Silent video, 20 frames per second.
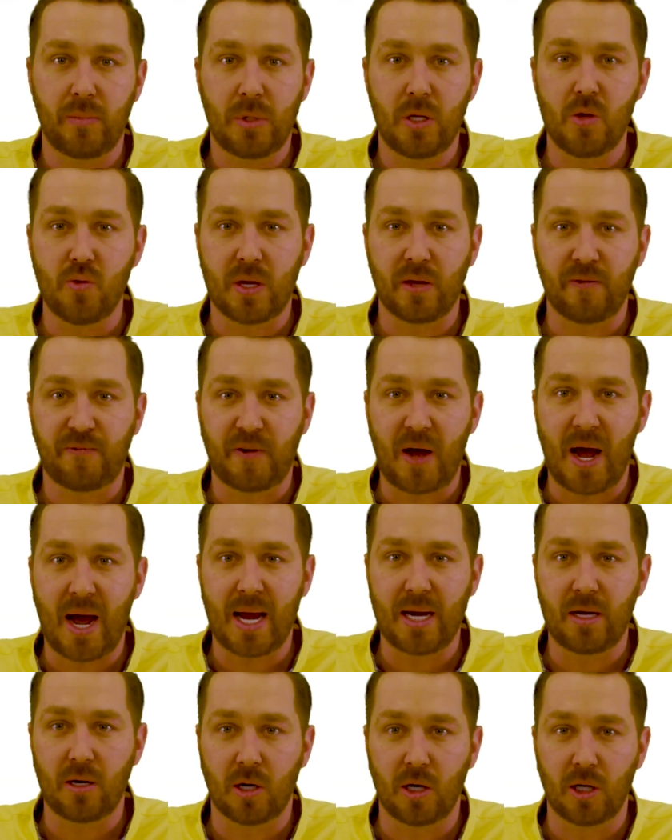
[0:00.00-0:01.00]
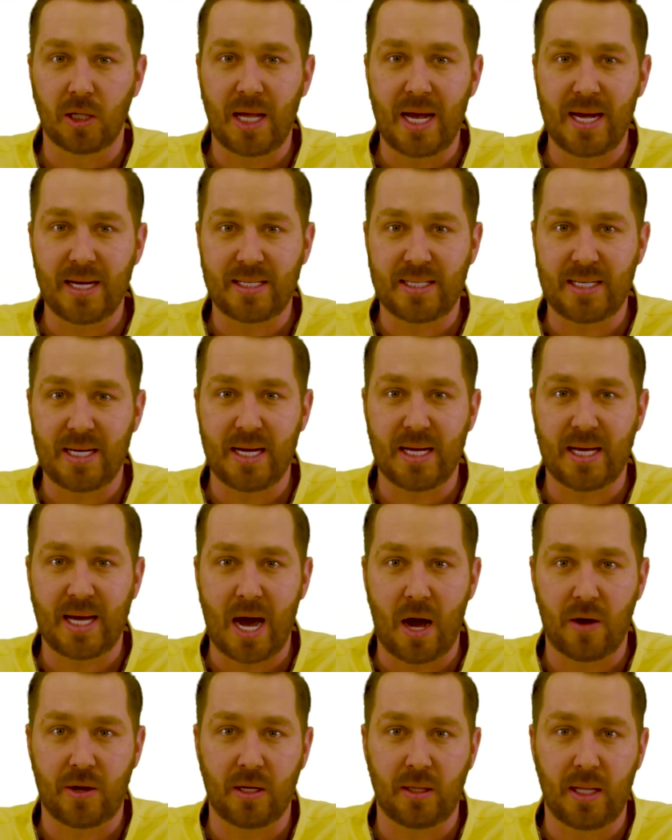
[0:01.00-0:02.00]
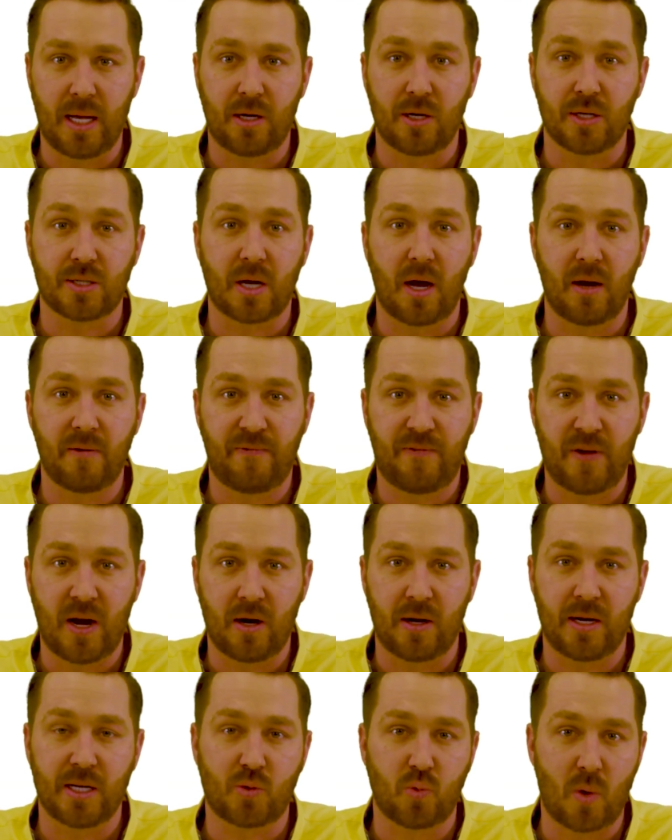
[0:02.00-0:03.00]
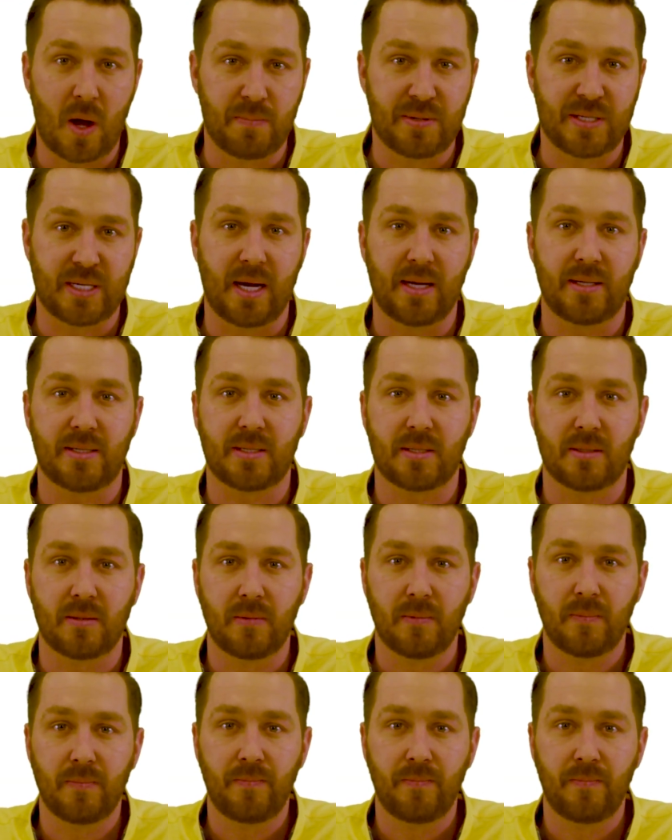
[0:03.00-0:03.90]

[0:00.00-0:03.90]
You can find Erlang C calculators on various websites.